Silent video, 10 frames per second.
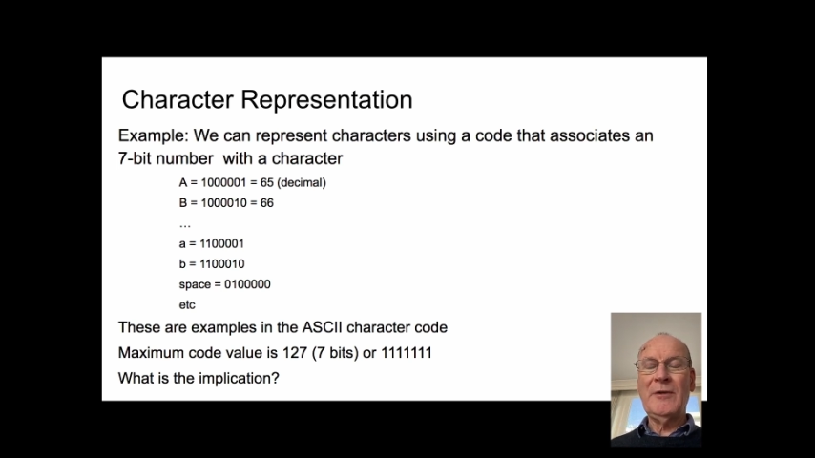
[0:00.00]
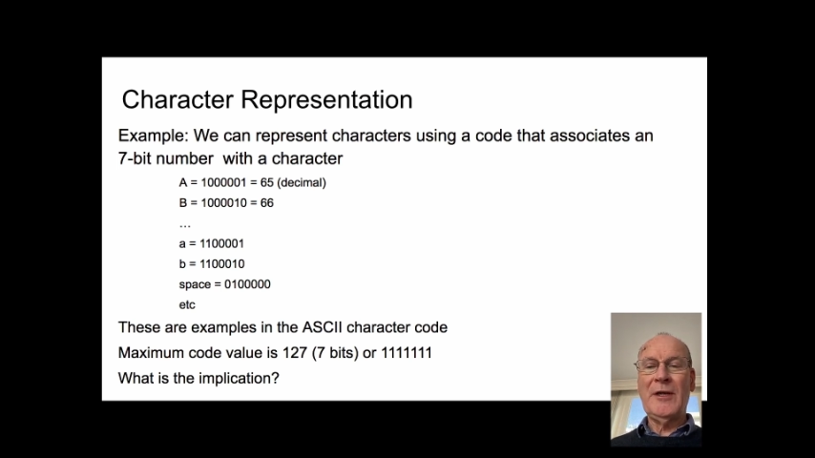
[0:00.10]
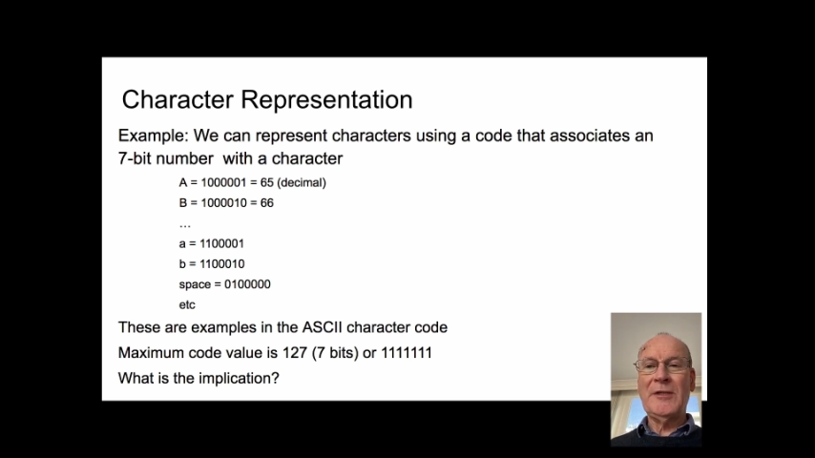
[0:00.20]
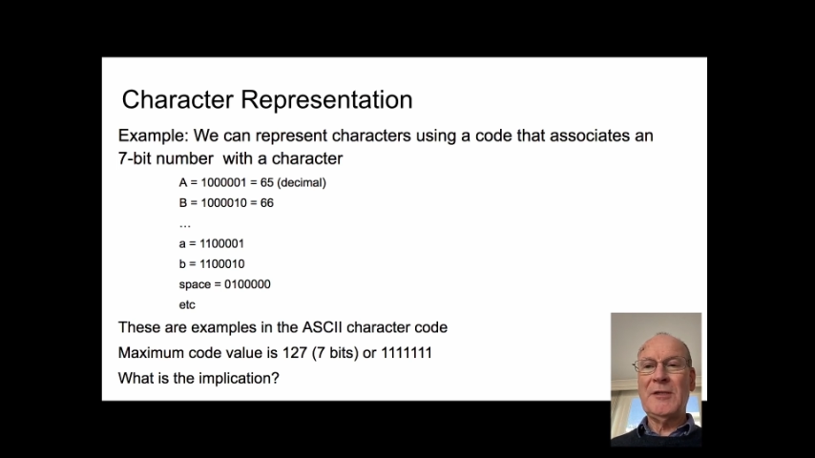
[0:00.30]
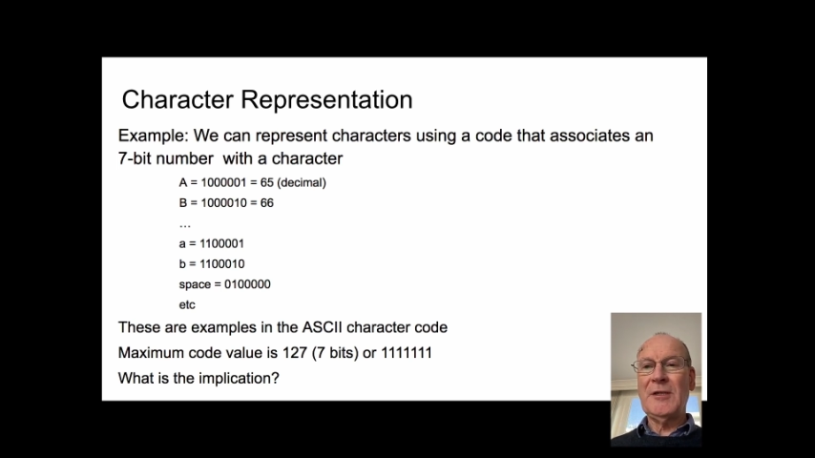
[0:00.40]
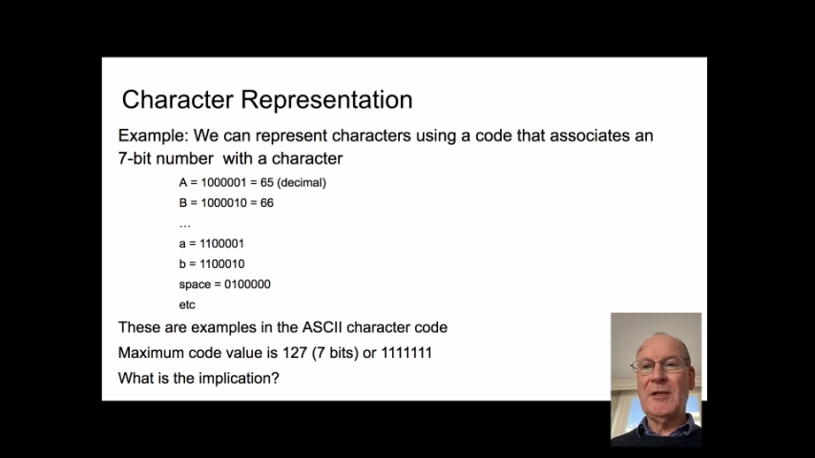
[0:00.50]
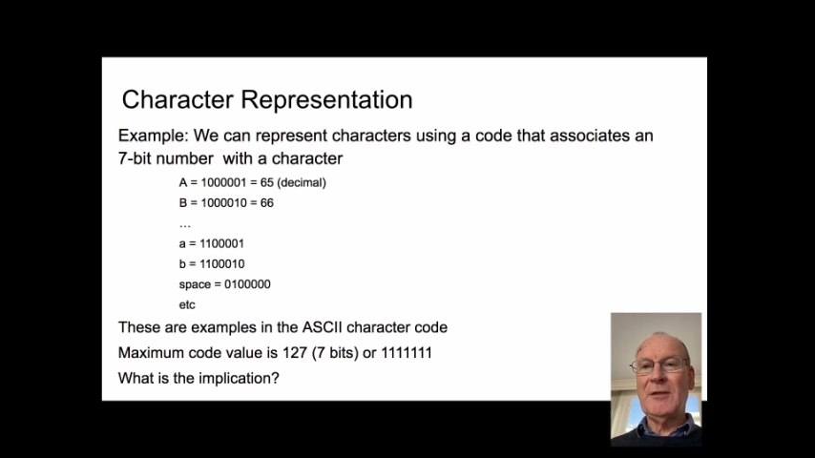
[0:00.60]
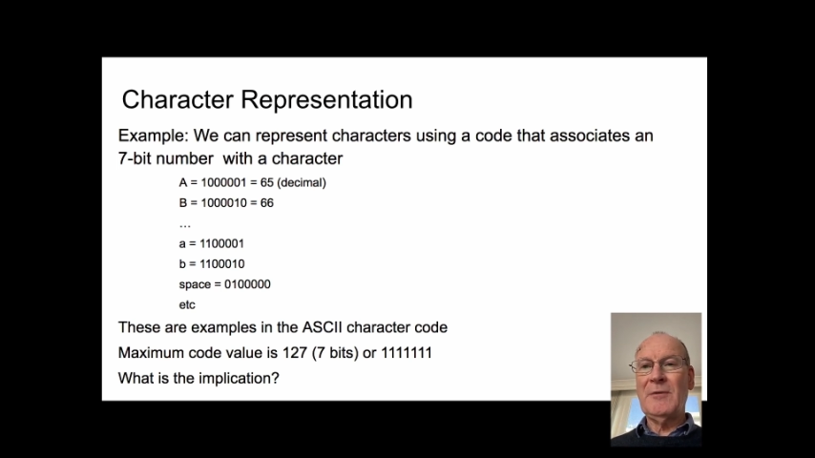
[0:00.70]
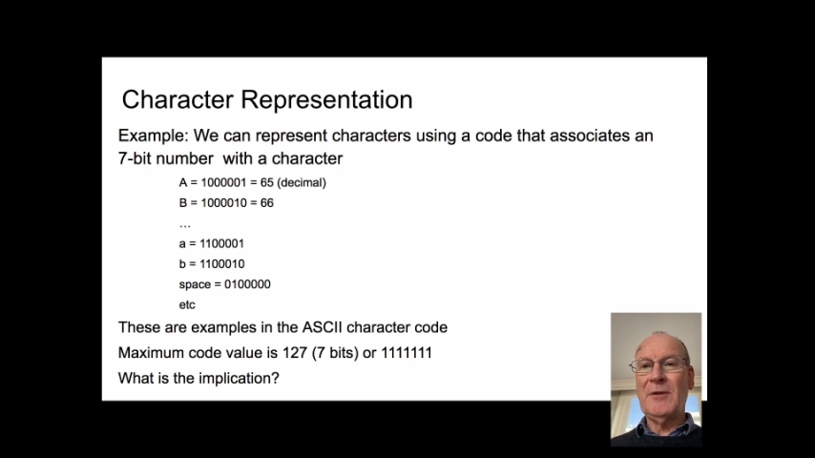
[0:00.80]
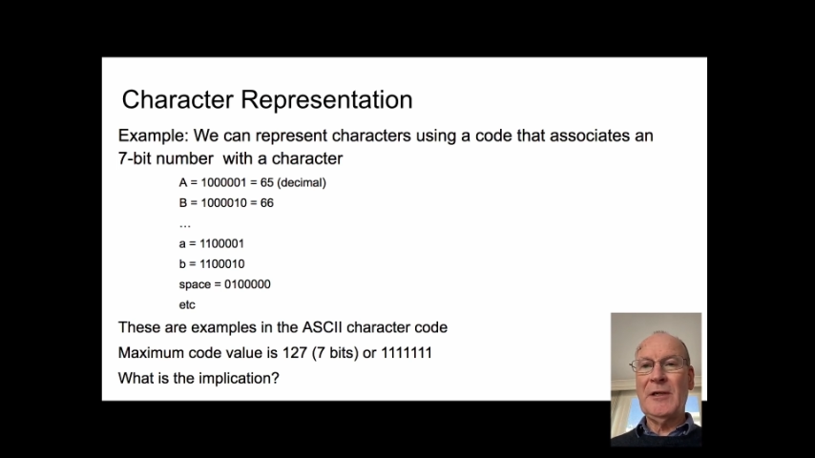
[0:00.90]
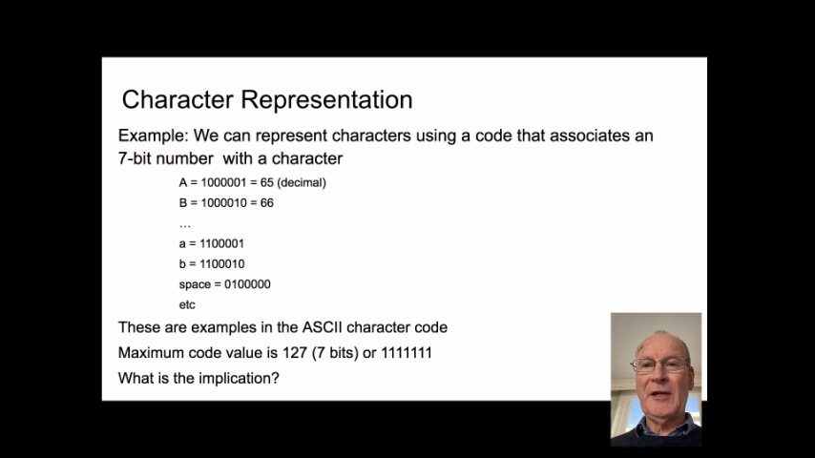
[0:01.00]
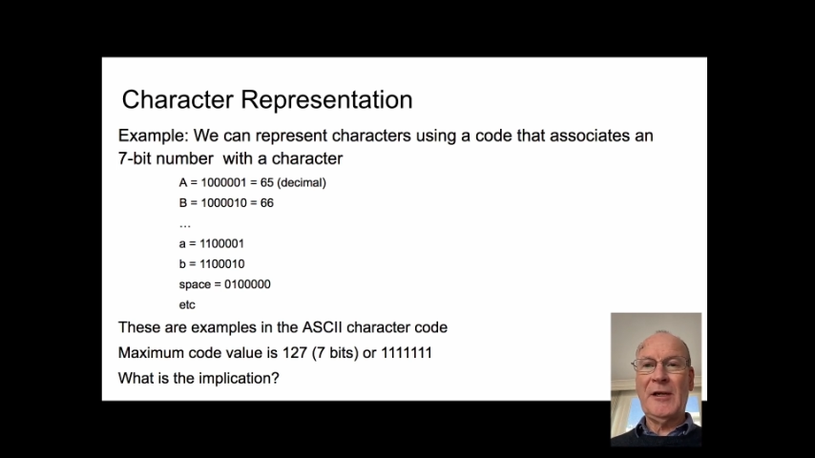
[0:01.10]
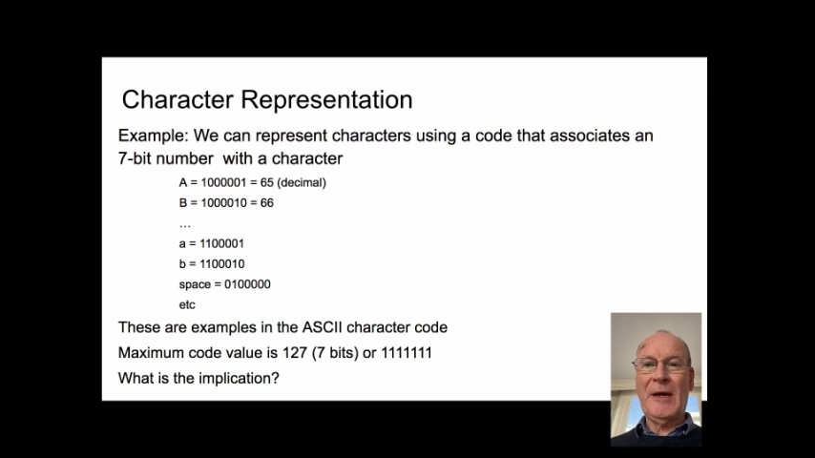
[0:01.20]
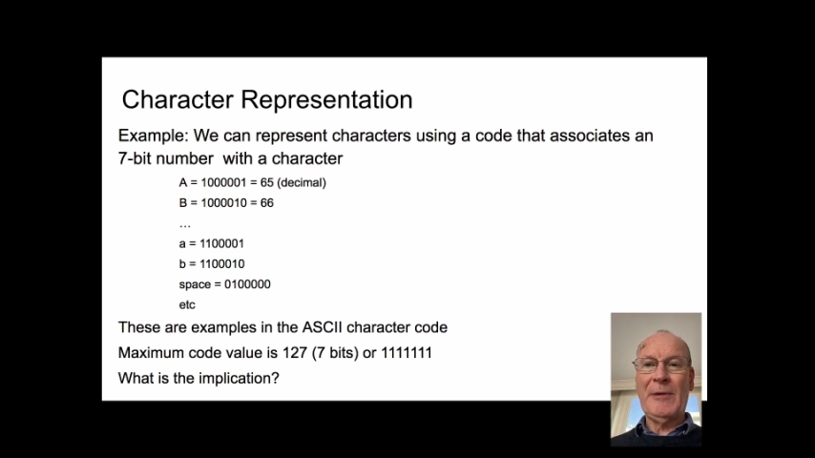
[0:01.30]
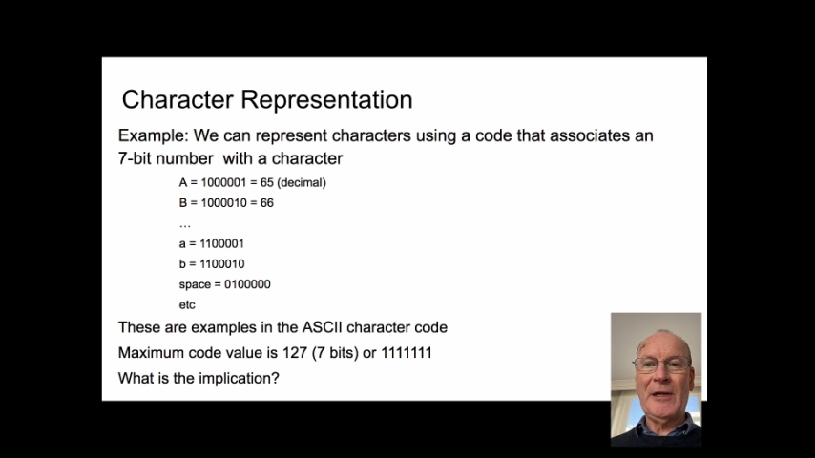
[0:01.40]
that's the letter
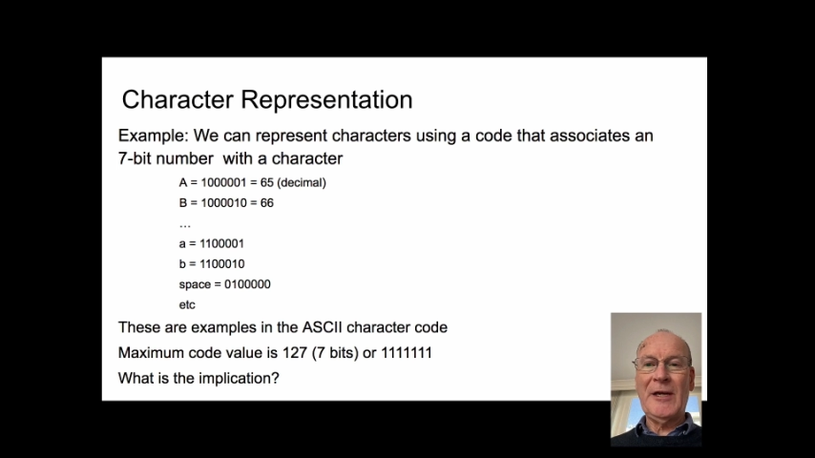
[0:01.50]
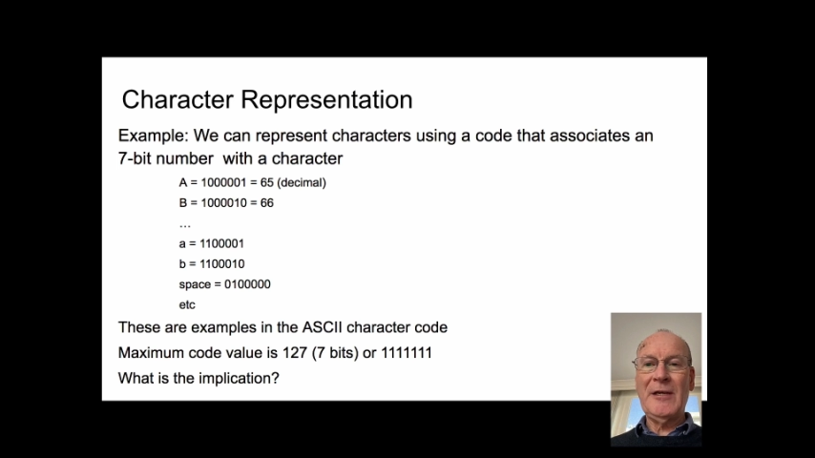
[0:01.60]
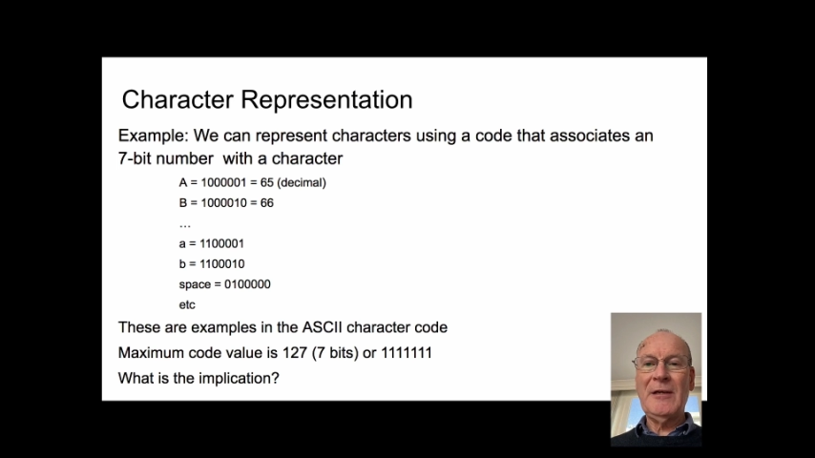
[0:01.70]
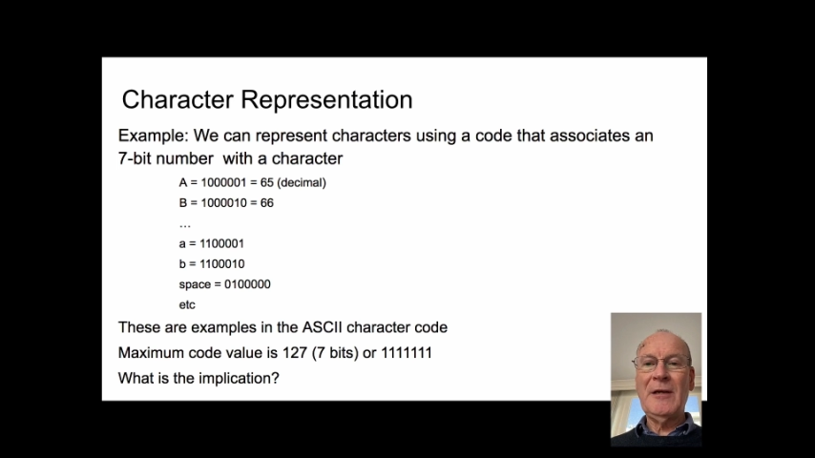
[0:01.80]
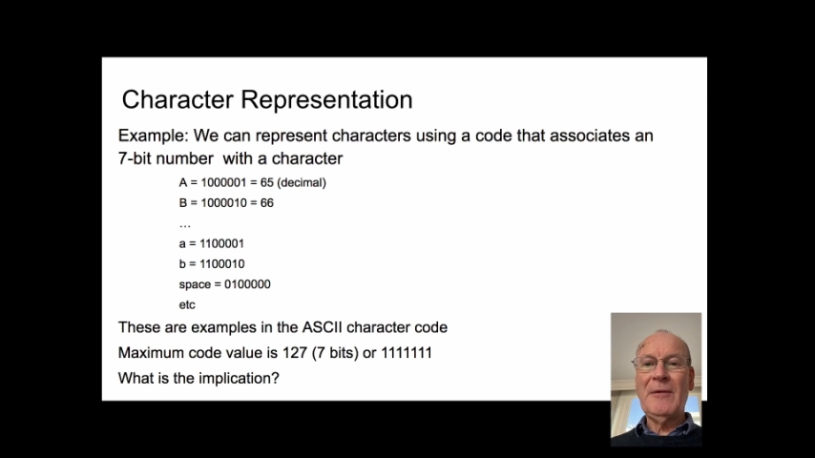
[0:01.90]
capital A,